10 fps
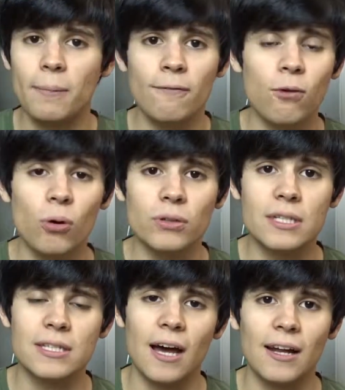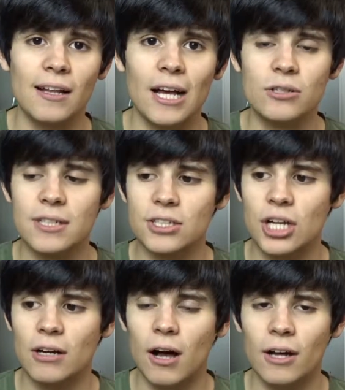MP4 does not allow
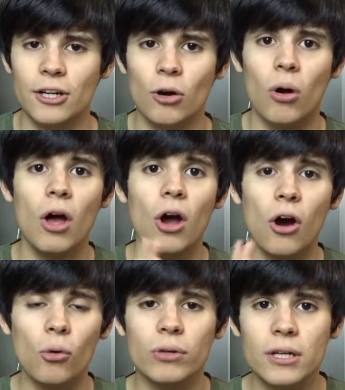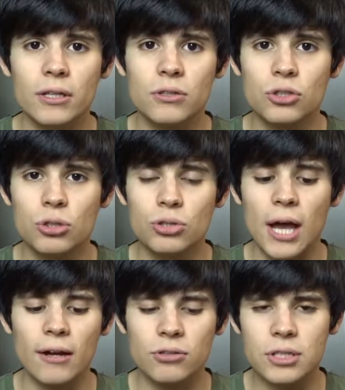6-channel audio, only
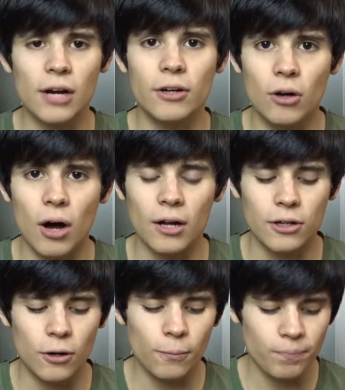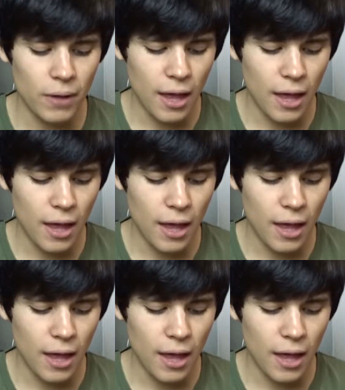2-channel stereo audio.